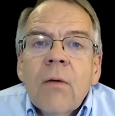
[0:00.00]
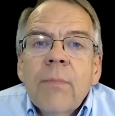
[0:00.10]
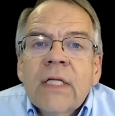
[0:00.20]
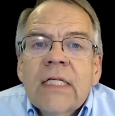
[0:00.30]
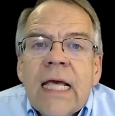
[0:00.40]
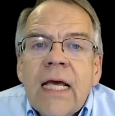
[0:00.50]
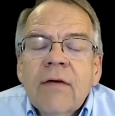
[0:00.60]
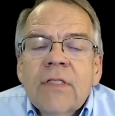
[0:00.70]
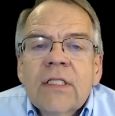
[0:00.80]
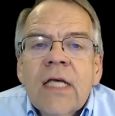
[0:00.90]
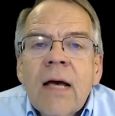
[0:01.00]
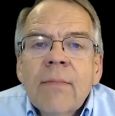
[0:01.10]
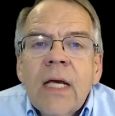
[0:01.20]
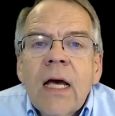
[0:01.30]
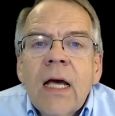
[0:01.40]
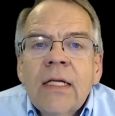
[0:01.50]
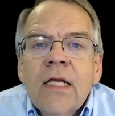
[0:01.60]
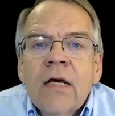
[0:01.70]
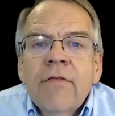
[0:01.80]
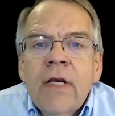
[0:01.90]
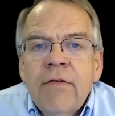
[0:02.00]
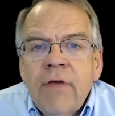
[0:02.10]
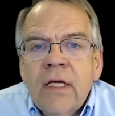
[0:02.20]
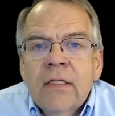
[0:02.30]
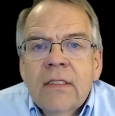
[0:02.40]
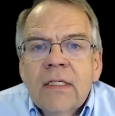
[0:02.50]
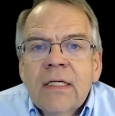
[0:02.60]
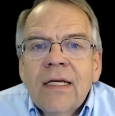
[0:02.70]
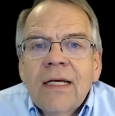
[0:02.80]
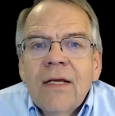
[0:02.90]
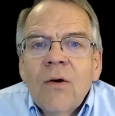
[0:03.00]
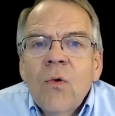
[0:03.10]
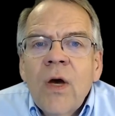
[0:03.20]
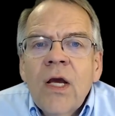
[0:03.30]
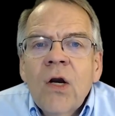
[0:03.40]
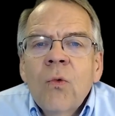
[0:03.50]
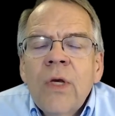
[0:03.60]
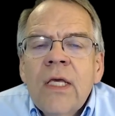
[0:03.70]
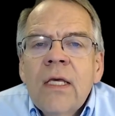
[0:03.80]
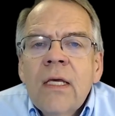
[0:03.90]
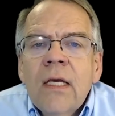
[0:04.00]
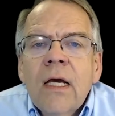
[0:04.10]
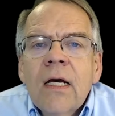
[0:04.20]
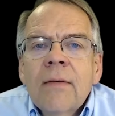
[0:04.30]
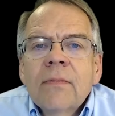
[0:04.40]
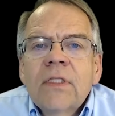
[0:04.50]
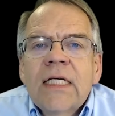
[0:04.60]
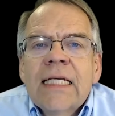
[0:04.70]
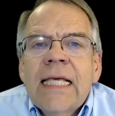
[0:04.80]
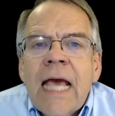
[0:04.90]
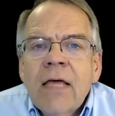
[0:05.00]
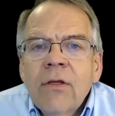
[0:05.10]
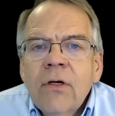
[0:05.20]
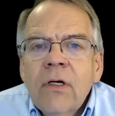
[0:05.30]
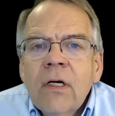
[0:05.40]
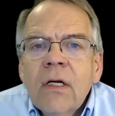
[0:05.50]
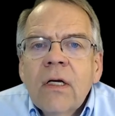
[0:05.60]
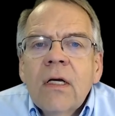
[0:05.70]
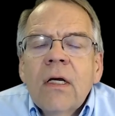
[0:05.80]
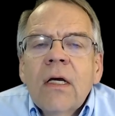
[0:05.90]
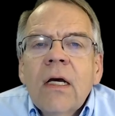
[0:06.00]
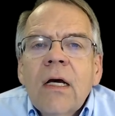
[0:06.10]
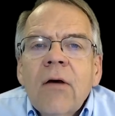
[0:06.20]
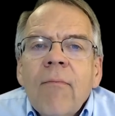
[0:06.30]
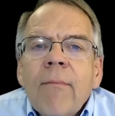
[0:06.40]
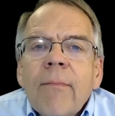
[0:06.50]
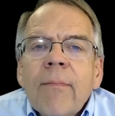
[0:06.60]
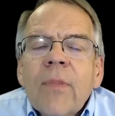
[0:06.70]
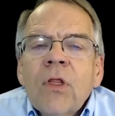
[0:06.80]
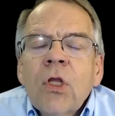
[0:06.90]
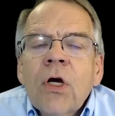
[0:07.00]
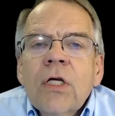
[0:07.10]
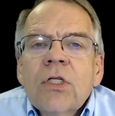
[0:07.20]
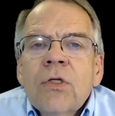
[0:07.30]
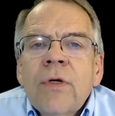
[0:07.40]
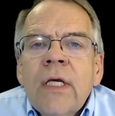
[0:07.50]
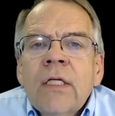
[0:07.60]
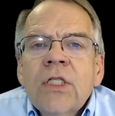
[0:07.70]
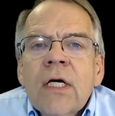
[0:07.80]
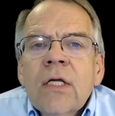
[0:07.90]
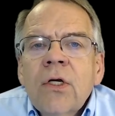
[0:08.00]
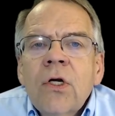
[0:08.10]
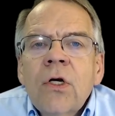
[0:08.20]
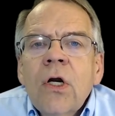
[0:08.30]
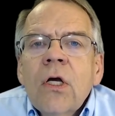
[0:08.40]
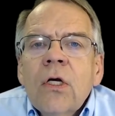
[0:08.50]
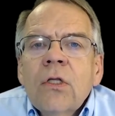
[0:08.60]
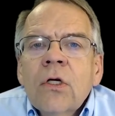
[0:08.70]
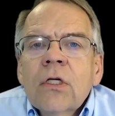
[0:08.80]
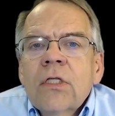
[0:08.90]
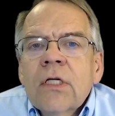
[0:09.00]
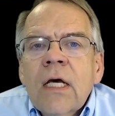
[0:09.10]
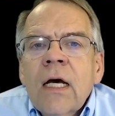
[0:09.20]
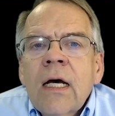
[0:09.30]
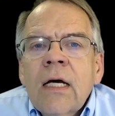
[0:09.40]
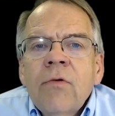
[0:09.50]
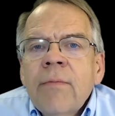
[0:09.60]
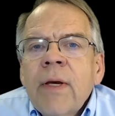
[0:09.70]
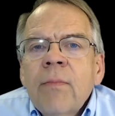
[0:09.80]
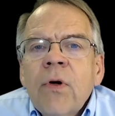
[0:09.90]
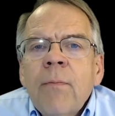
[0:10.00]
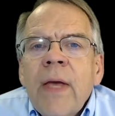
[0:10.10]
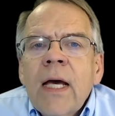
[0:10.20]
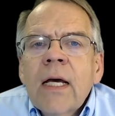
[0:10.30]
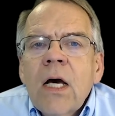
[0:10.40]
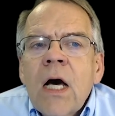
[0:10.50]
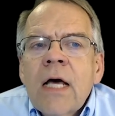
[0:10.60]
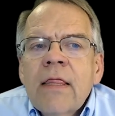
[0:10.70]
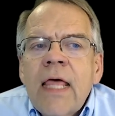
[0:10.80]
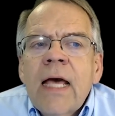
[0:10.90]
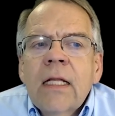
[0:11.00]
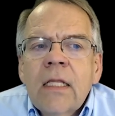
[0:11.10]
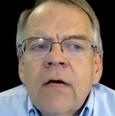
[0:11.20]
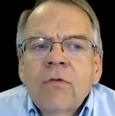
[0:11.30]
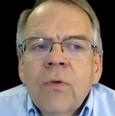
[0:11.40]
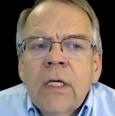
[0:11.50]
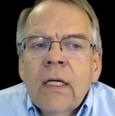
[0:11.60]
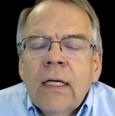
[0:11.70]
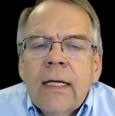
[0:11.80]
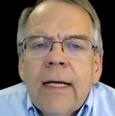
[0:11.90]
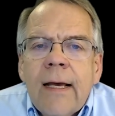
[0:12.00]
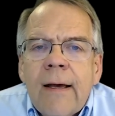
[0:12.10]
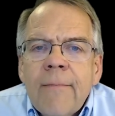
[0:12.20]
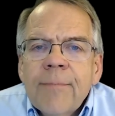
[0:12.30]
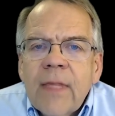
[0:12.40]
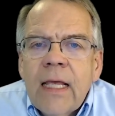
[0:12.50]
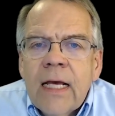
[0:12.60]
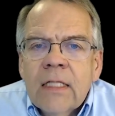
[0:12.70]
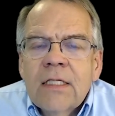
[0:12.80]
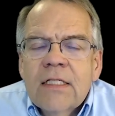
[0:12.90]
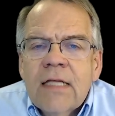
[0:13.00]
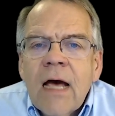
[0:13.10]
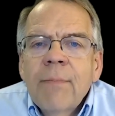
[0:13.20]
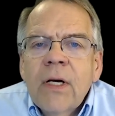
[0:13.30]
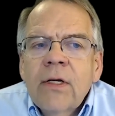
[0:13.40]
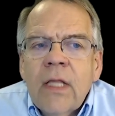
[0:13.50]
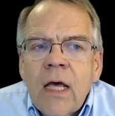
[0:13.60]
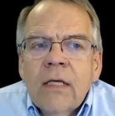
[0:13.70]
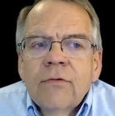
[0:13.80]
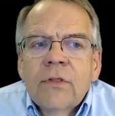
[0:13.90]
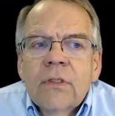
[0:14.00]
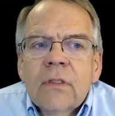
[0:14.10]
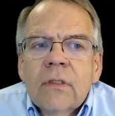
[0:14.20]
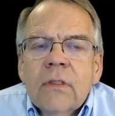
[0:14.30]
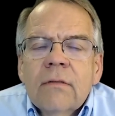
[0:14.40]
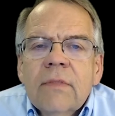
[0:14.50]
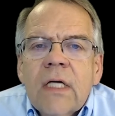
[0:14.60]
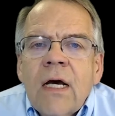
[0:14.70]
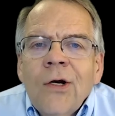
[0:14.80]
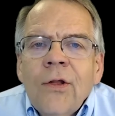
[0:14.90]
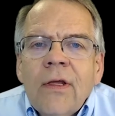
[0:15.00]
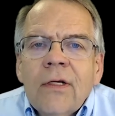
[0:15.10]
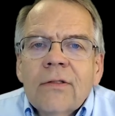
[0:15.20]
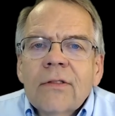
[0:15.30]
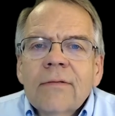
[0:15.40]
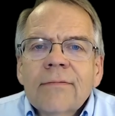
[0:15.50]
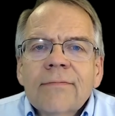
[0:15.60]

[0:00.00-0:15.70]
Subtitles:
But to have some kind of an event where we together look to each other, look to God, remember back on that loved one, and stop our lives to honor theirs.